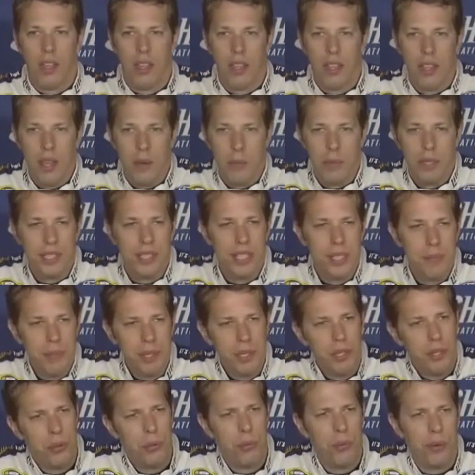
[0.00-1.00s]
Yeah, we seem
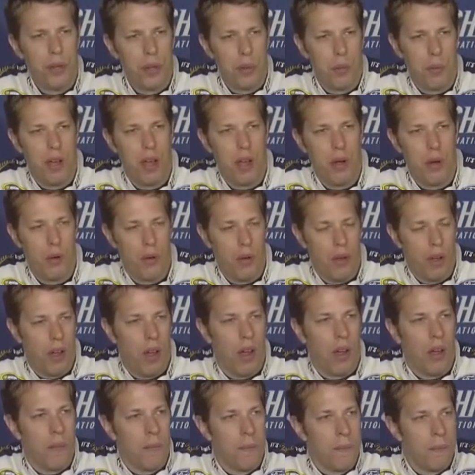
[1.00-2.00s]
to do really well
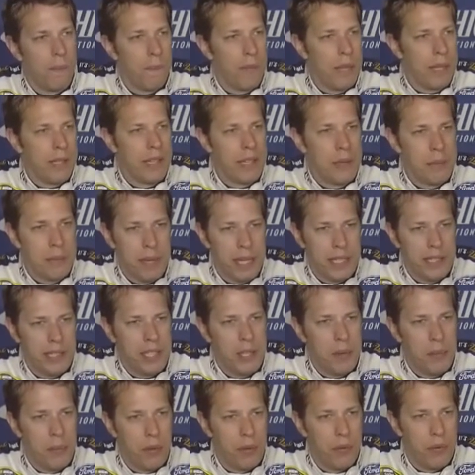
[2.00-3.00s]
um, at Team
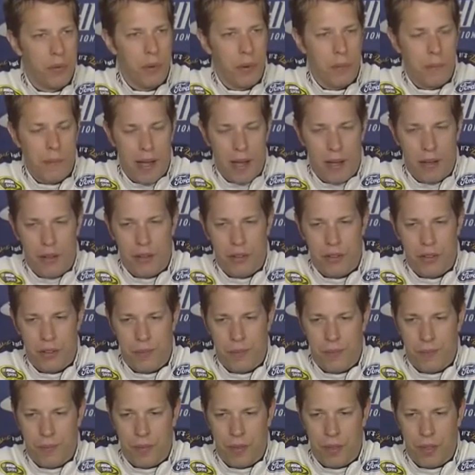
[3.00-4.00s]
Penske with fuel mileage,
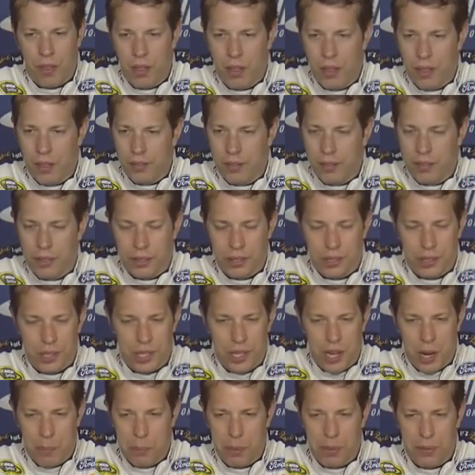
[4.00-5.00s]
and there's a
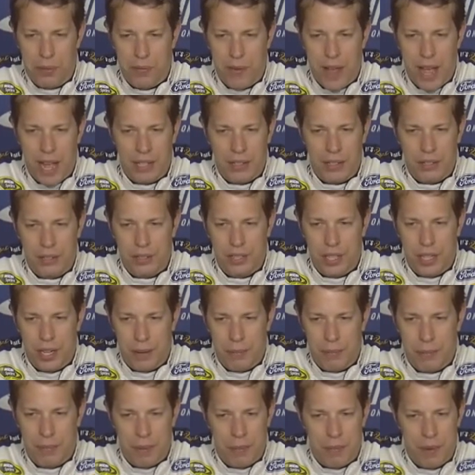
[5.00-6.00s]
number of factors that
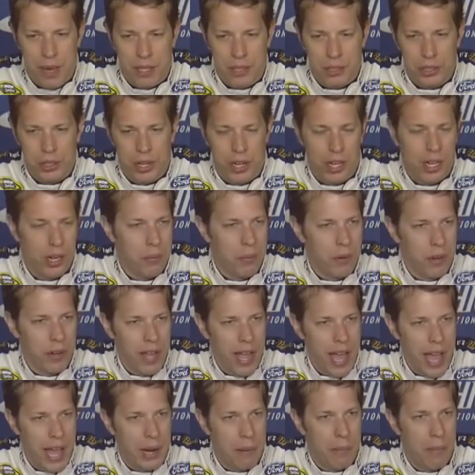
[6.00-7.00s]
I'm, I'm not sure I can
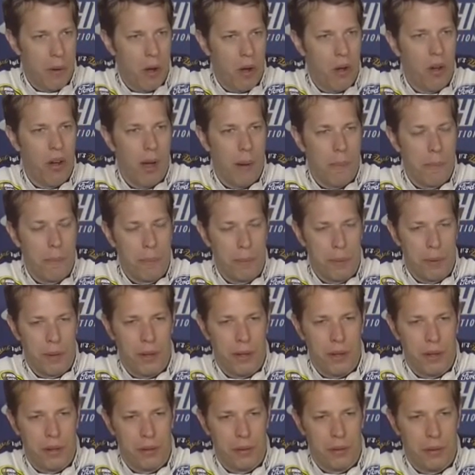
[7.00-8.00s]
really add them all up,
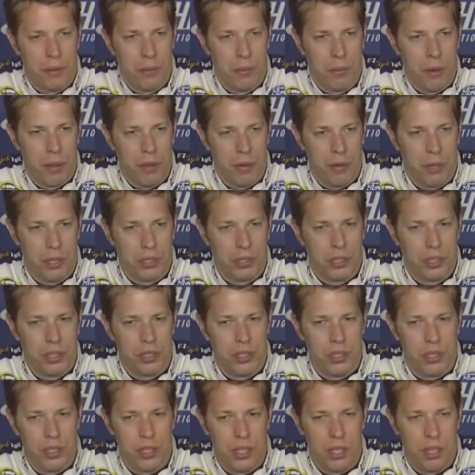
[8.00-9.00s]
uh, whether
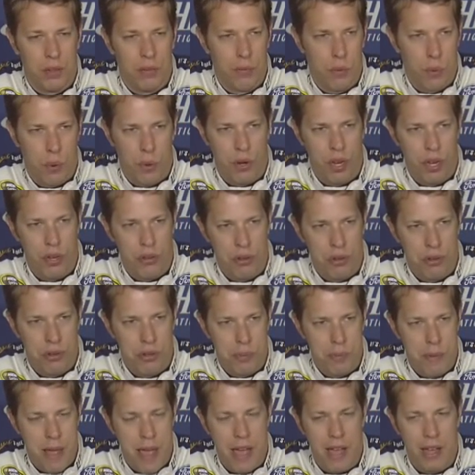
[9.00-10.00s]
it's uh, the Ford engine
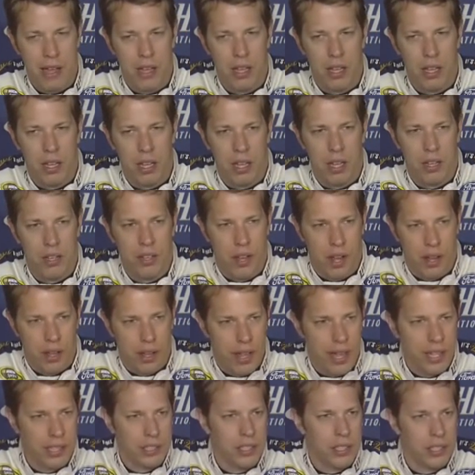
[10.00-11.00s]
spec and Doug
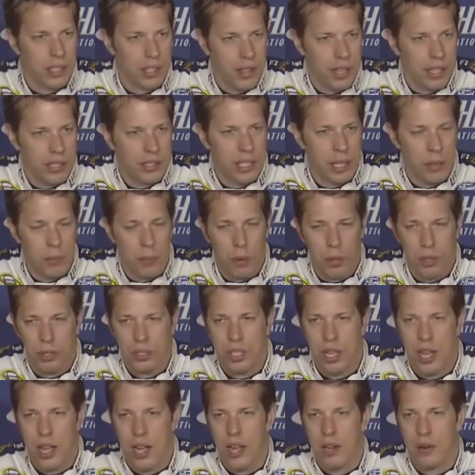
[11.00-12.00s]
Yates and the things he
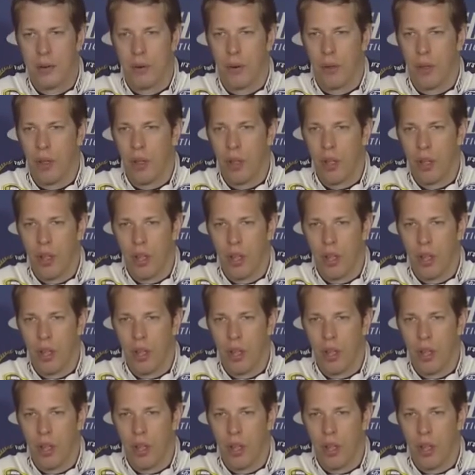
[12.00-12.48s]
works on, or